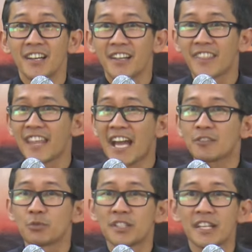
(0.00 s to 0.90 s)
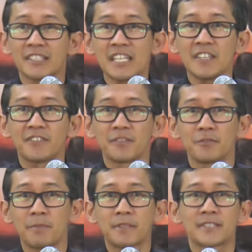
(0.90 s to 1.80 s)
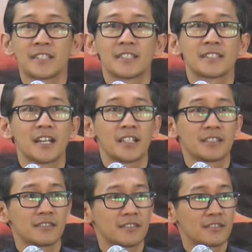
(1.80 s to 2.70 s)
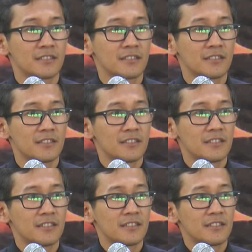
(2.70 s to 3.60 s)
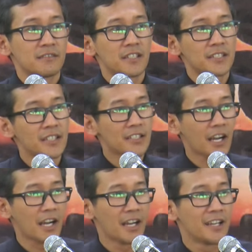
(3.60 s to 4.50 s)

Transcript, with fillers: That will not even represent the sun. My dear God,